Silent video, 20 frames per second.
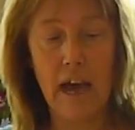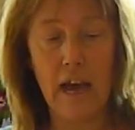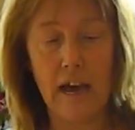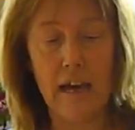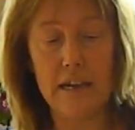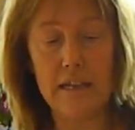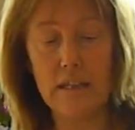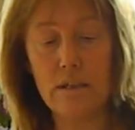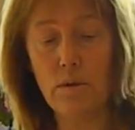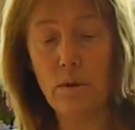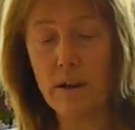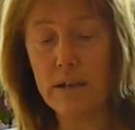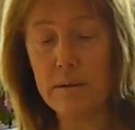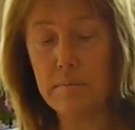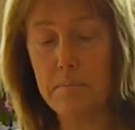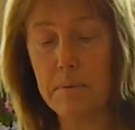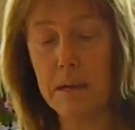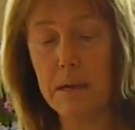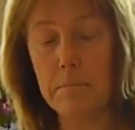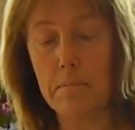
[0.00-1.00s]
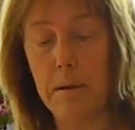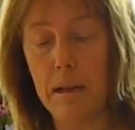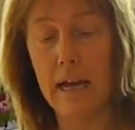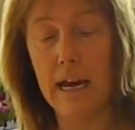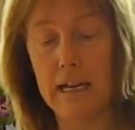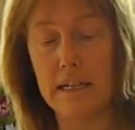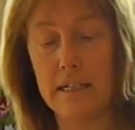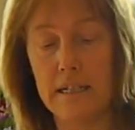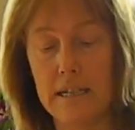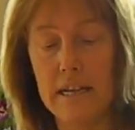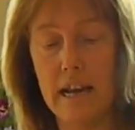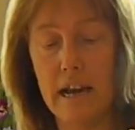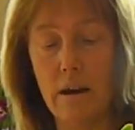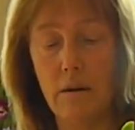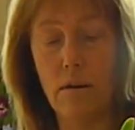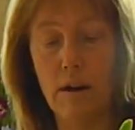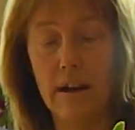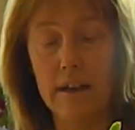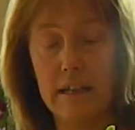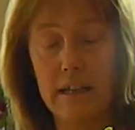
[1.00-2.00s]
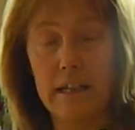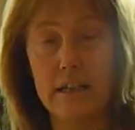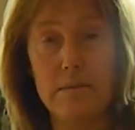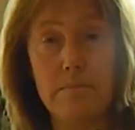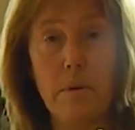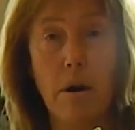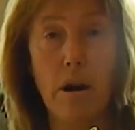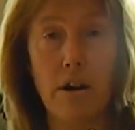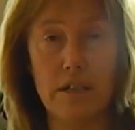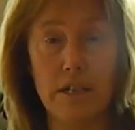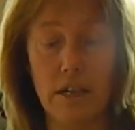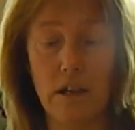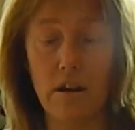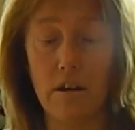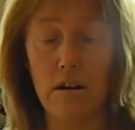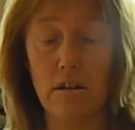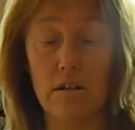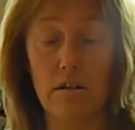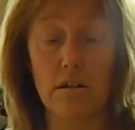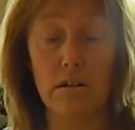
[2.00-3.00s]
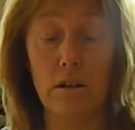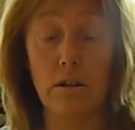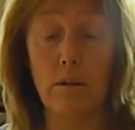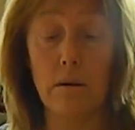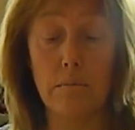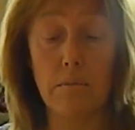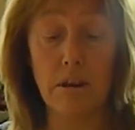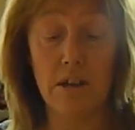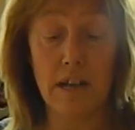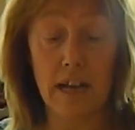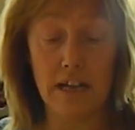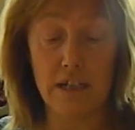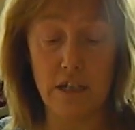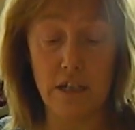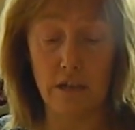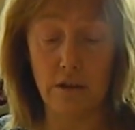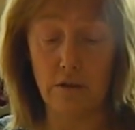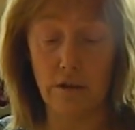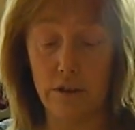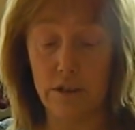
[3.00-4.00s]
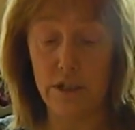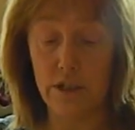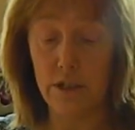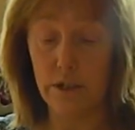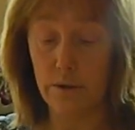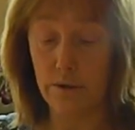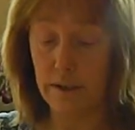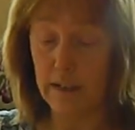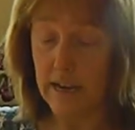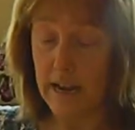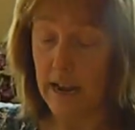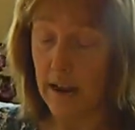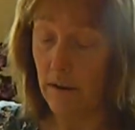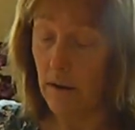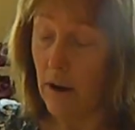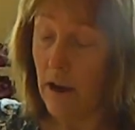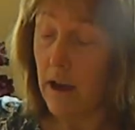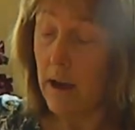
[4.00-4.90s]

And it's quite a big plant now and needs potting on, although I'm not actually going to do it now.